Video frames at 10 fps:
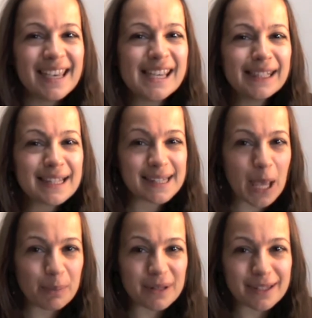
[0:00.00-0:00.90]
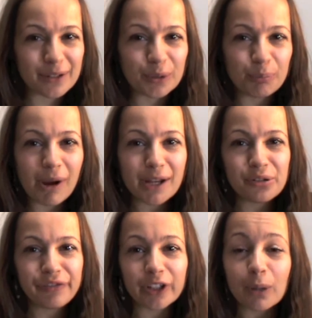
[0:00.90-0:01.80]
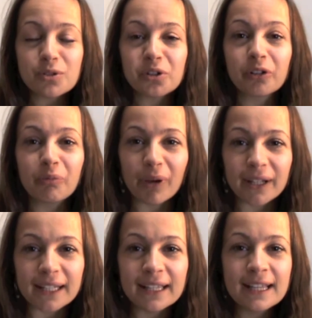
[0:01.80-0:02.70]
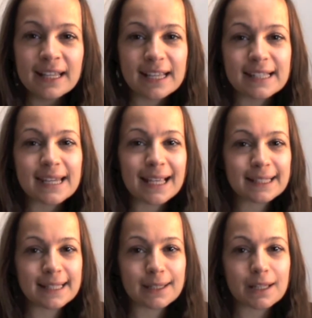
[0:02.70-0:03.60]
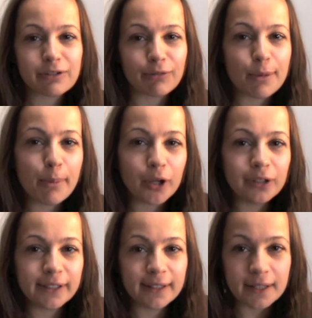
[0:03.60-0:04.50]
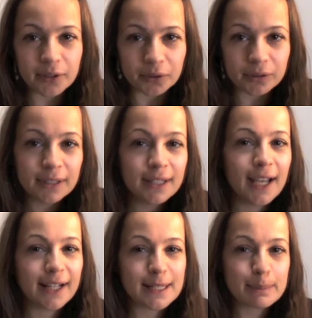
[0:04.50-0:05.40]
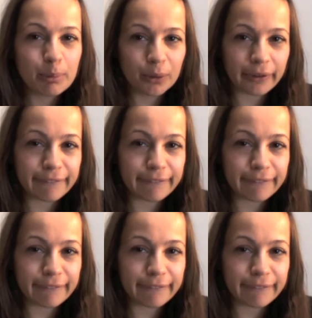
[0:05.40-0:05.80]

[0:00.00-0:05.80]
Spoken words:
In this episode, the brand new thing I'm doing with money is an exercise from Napoleon Hill and his book